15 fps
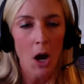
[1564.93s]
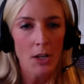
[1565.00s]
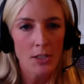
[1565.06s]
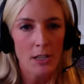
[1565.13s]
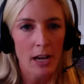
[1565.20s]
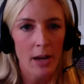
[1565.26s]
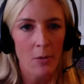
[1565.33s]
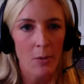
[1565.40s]

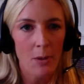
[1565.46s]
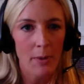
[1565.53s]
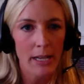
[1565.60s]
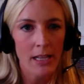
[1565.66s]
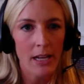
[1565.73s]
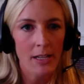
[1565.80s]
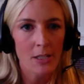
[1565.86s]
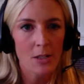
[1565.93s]
of my
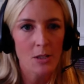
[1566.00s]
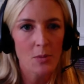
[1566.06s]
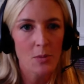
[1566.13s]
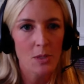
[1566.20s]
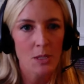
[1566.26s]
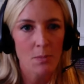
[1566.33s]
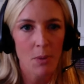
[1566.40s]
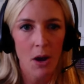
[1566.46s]
clients
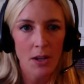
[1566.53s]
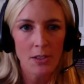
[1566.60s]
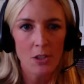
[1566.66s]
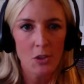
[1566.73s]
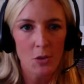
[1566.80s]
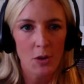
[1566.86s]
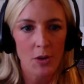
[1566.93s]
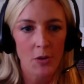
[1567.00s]
was a pawn
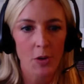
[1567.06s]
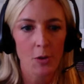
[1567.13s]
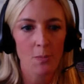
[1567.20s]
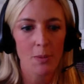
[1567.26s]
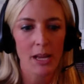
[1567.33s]
store group.